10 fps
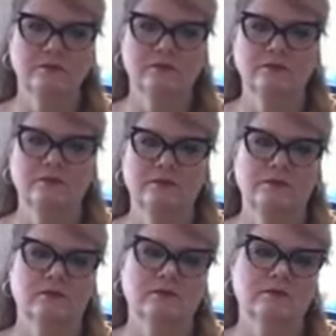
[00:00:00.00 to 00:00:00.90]

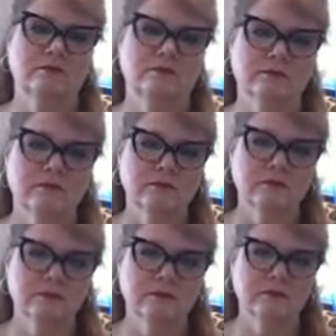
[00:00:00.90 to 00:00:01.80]

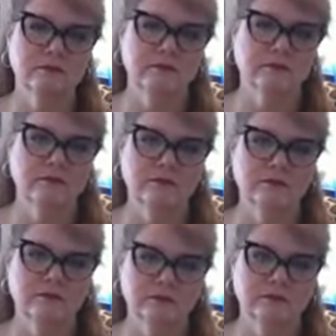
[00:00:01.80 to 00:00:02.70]

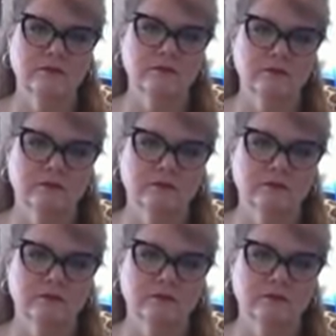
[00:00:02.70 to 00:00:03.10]
(not speaking)